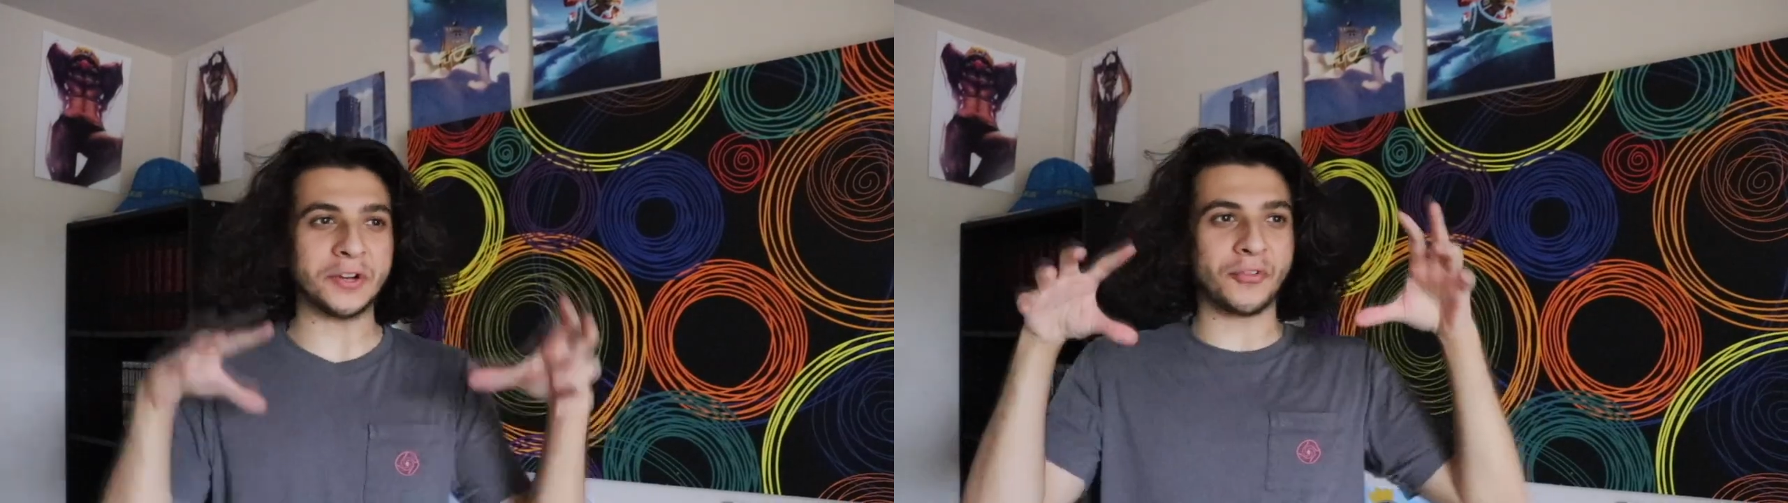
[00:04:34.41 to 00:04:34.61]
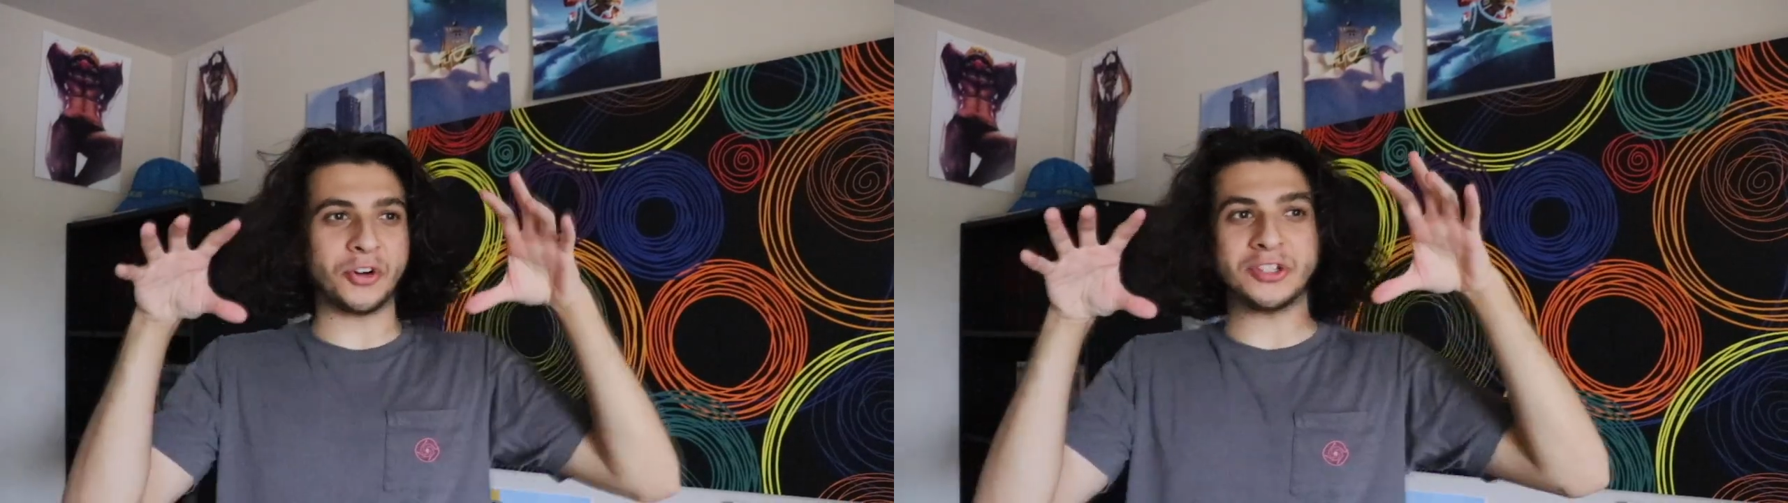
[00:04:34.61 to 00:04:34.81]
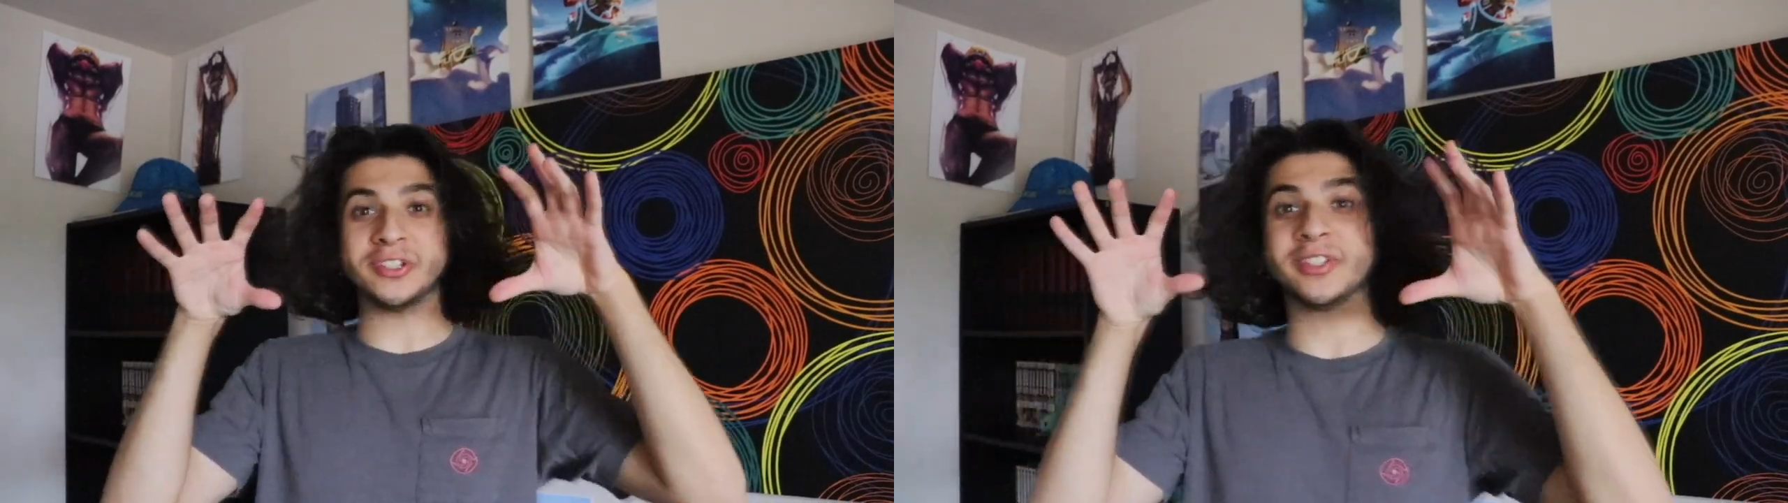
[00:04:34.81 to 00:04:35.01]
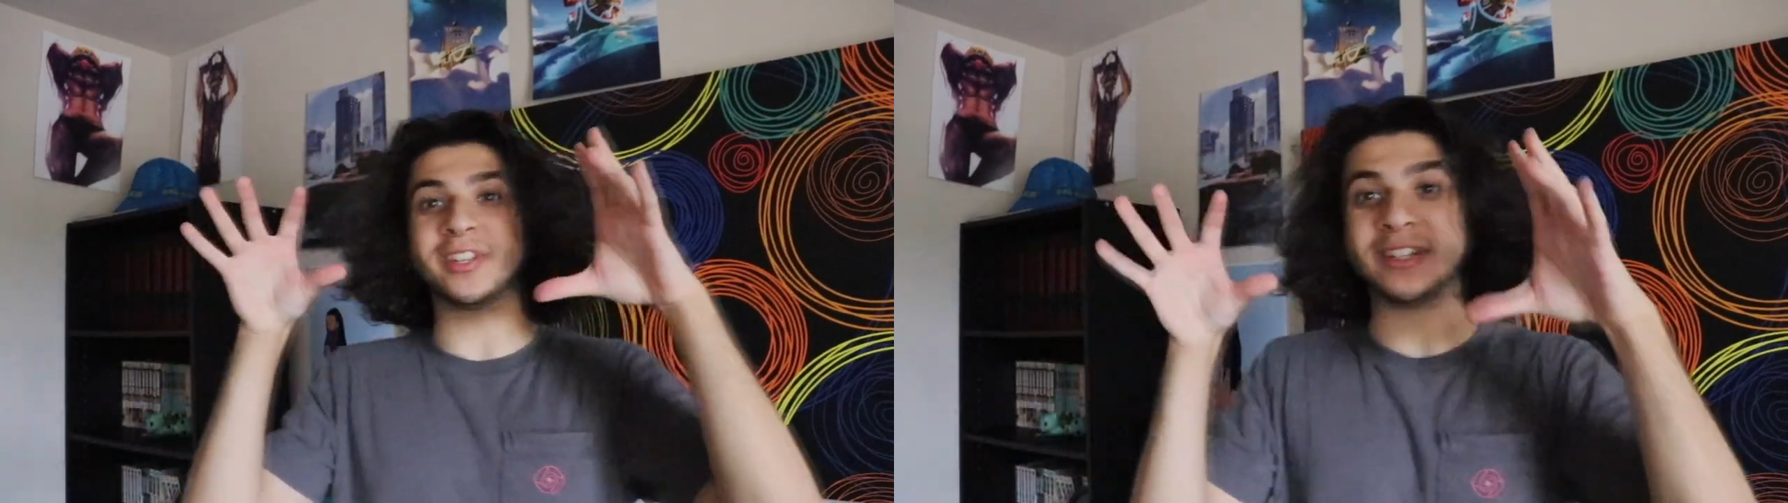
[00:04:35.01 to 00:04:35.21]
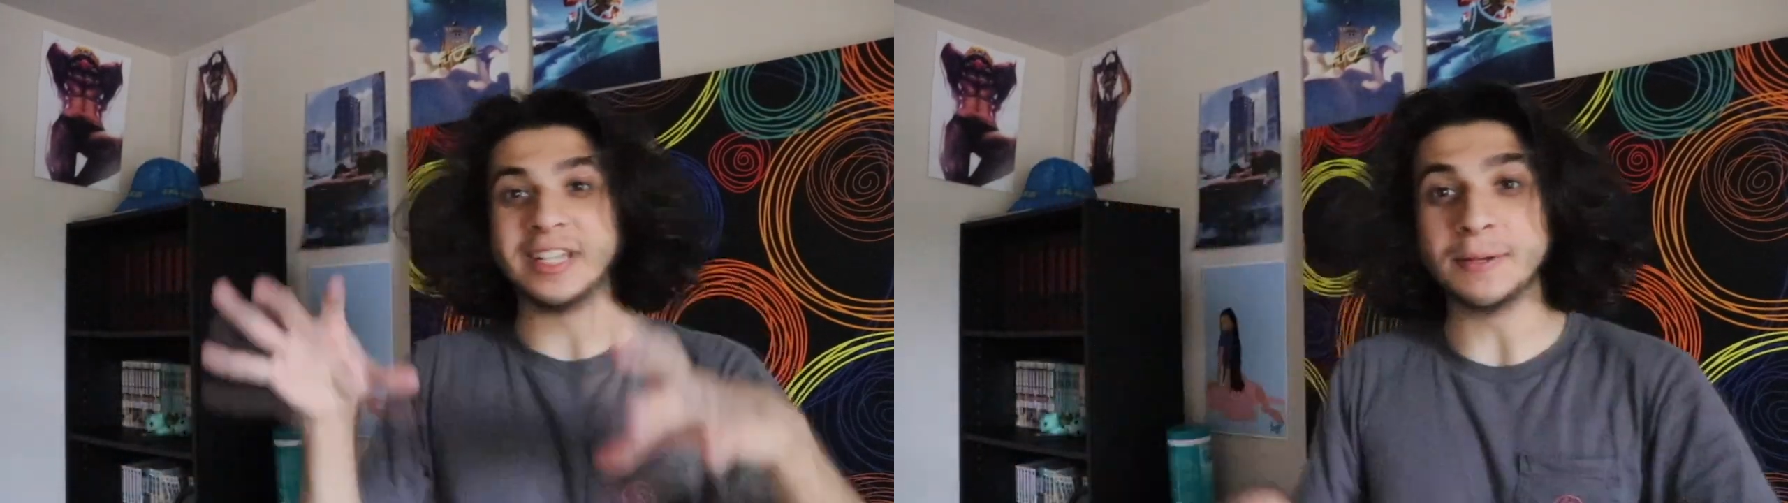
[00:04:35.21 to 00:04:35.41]
versus
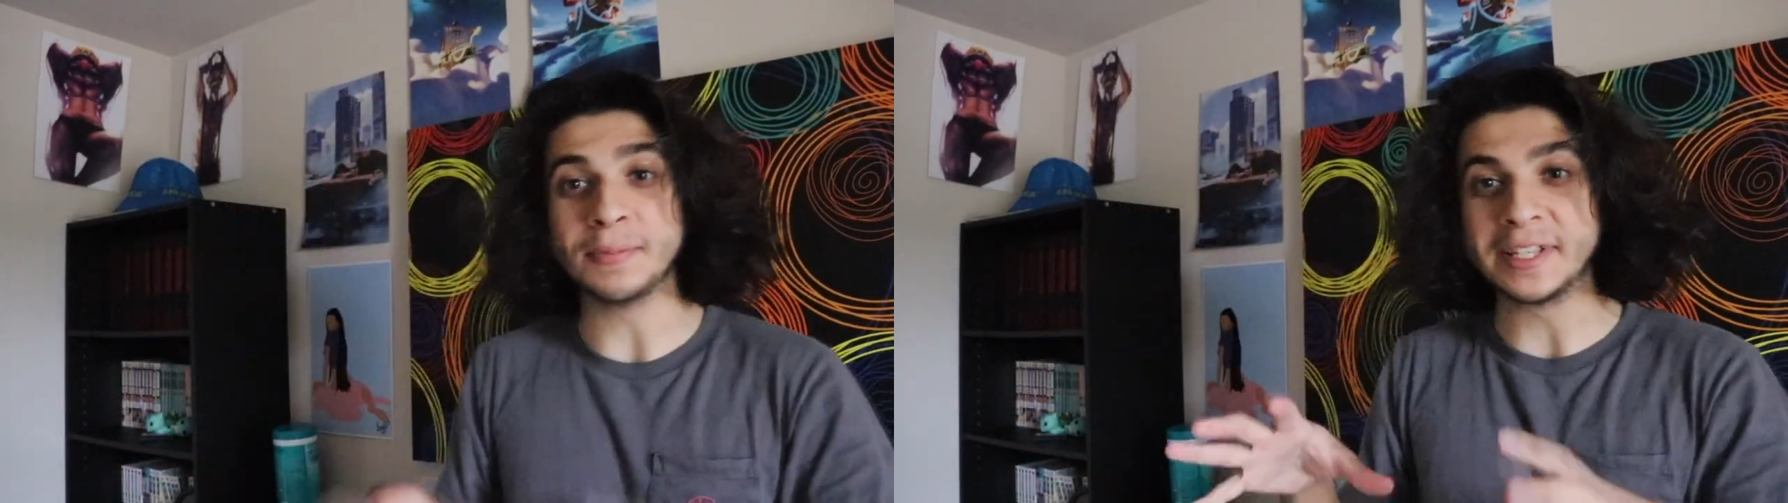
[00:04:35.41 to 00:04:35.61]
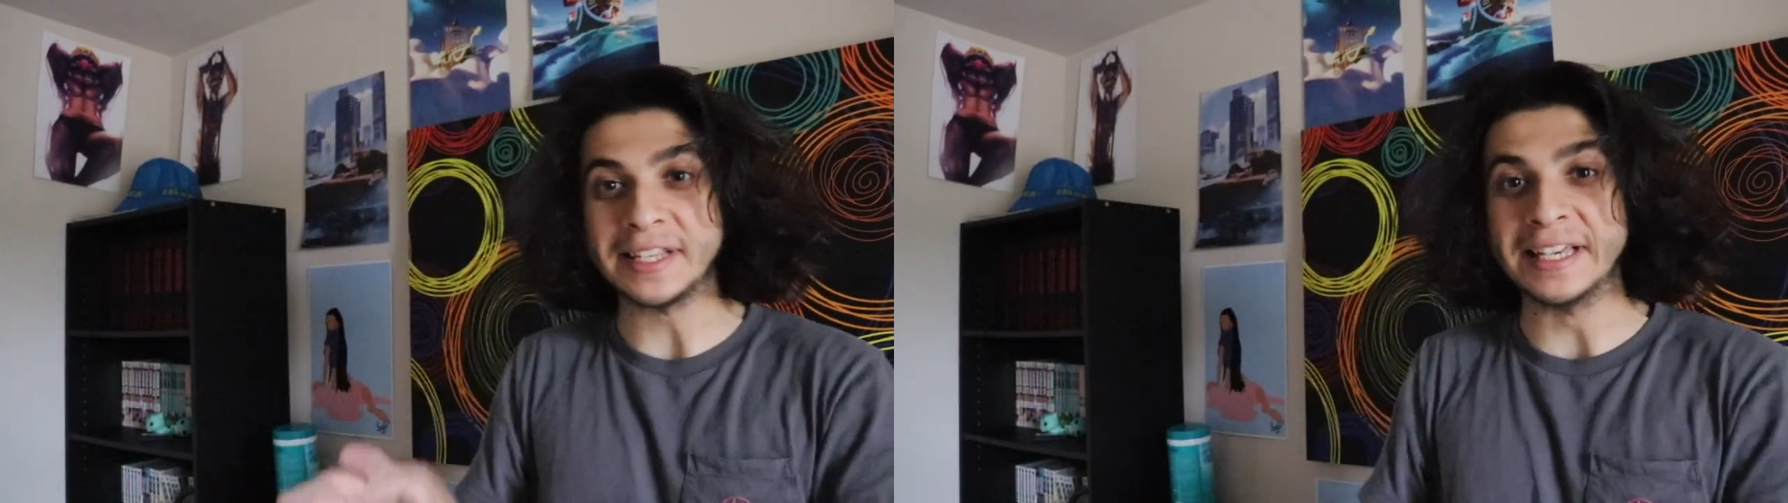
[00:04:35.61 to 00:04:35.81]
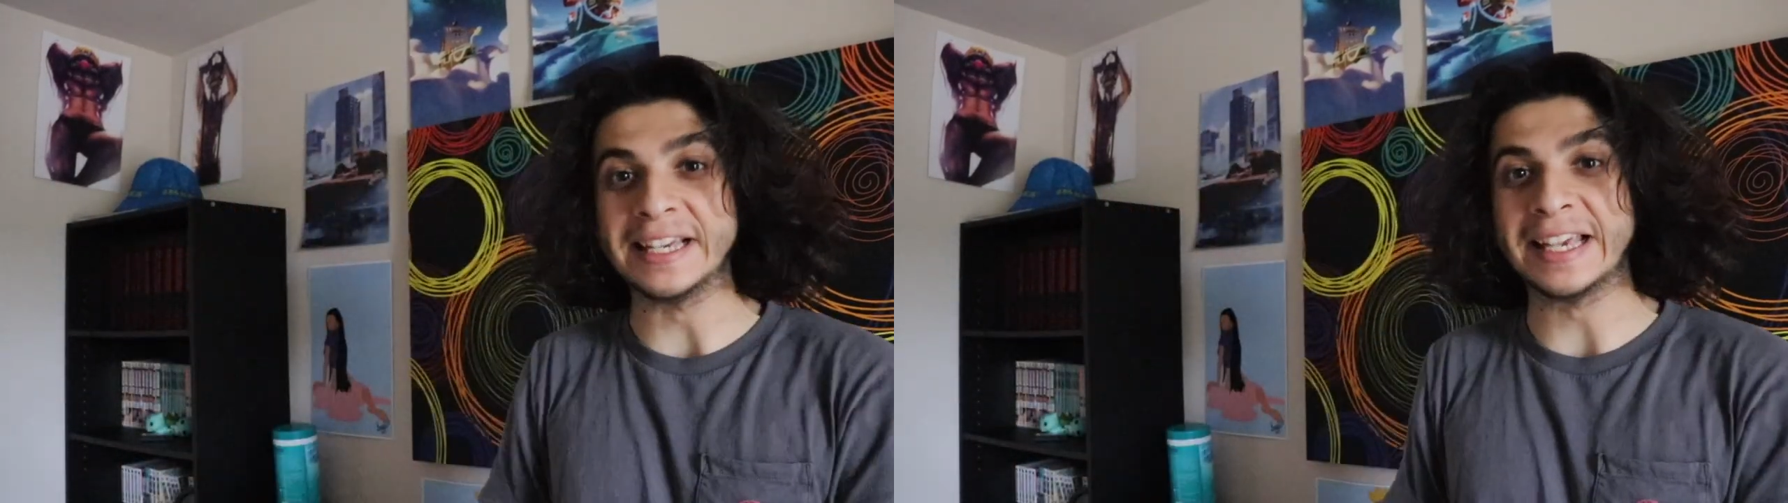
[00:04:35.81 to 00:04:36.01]
the Deep Sea